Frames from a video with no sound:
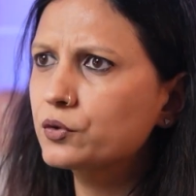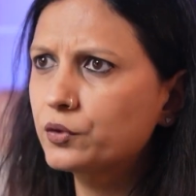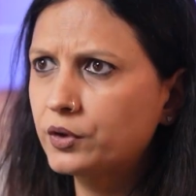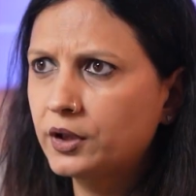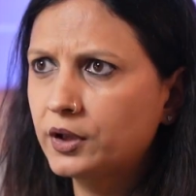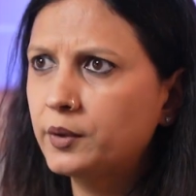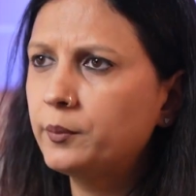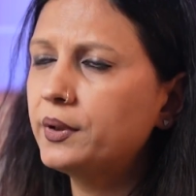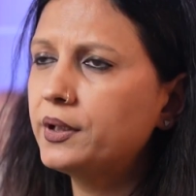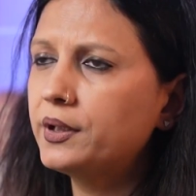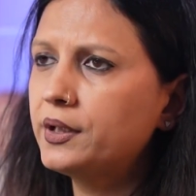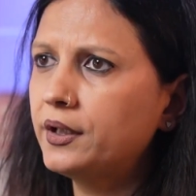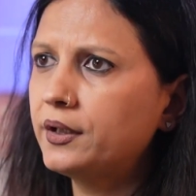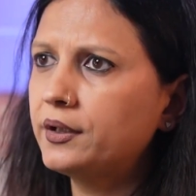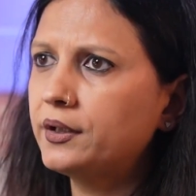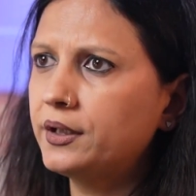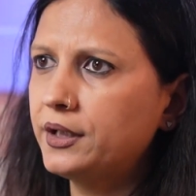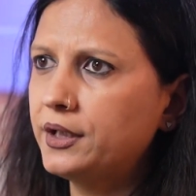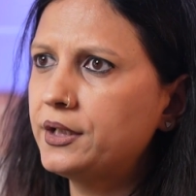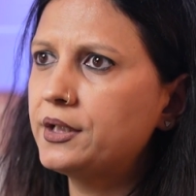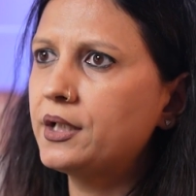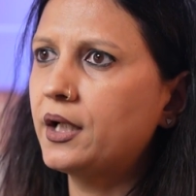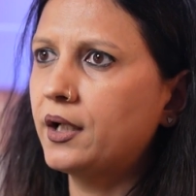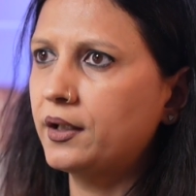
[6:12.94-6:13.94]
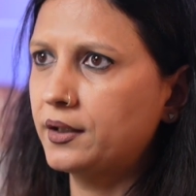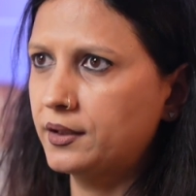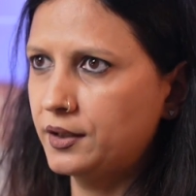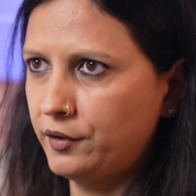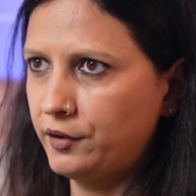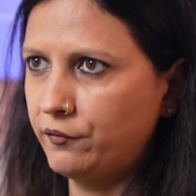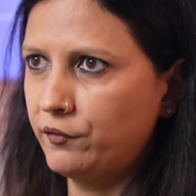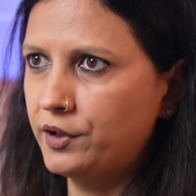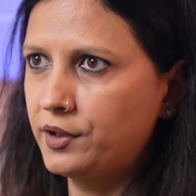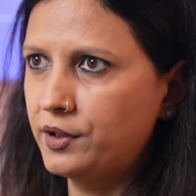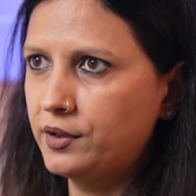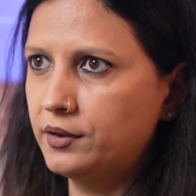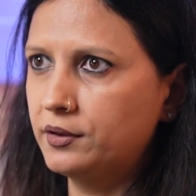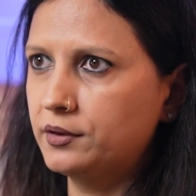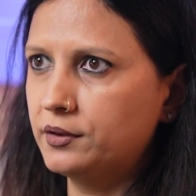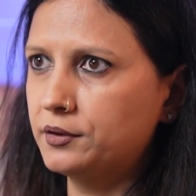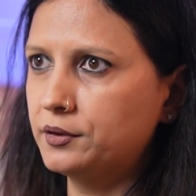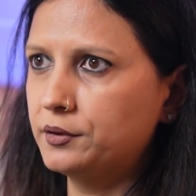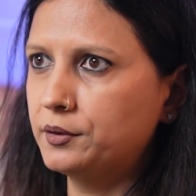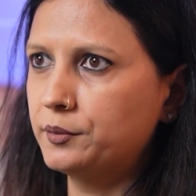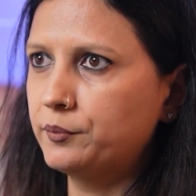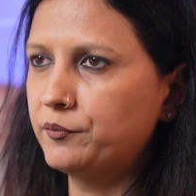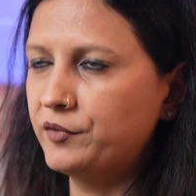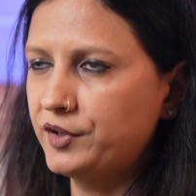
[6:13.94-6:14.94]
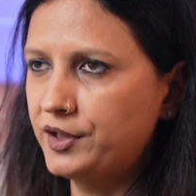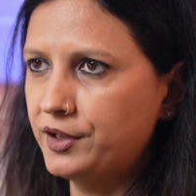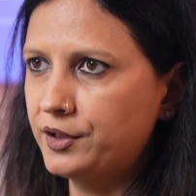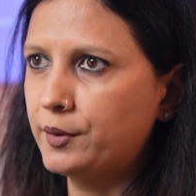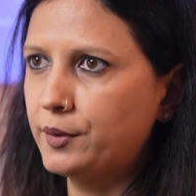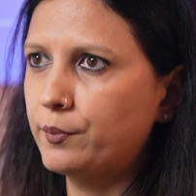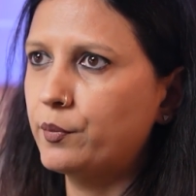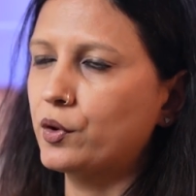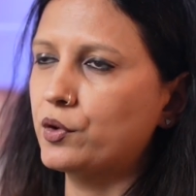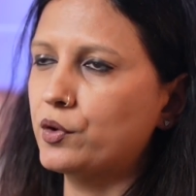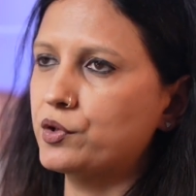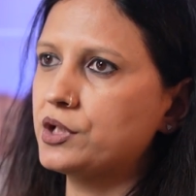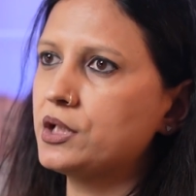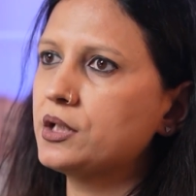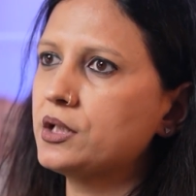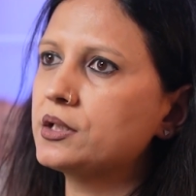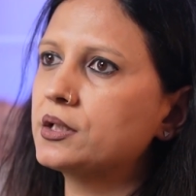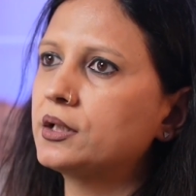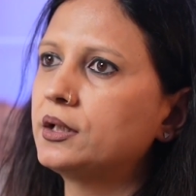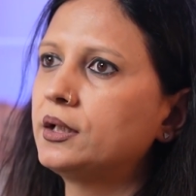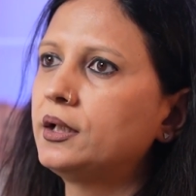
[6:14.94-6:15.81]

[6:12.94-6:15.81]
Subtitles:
So the immediate need are covered within the project.